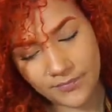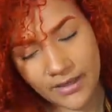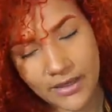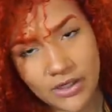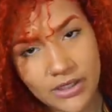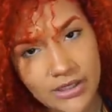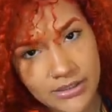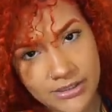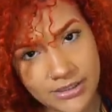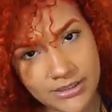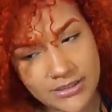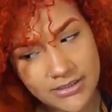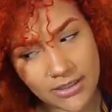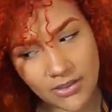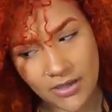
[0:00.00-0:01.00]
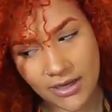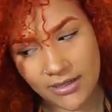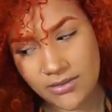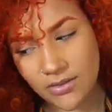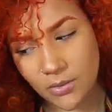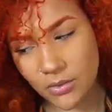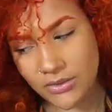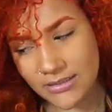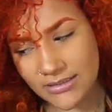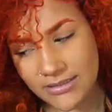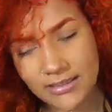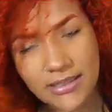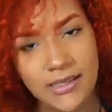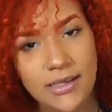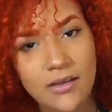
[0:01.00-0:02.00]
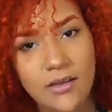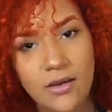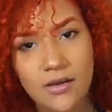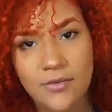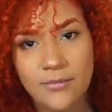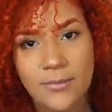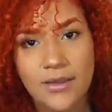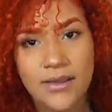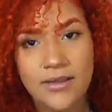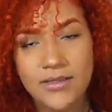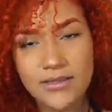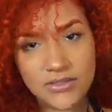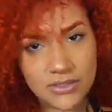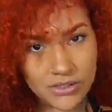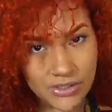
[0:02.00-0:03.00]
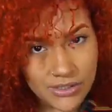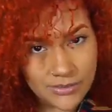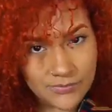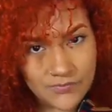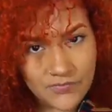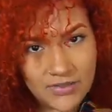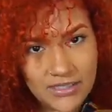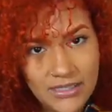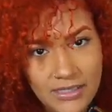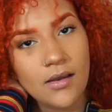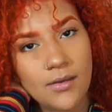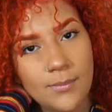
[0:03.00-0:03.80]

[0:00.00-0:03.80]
hair colors that you guys always see on my Instagram feed.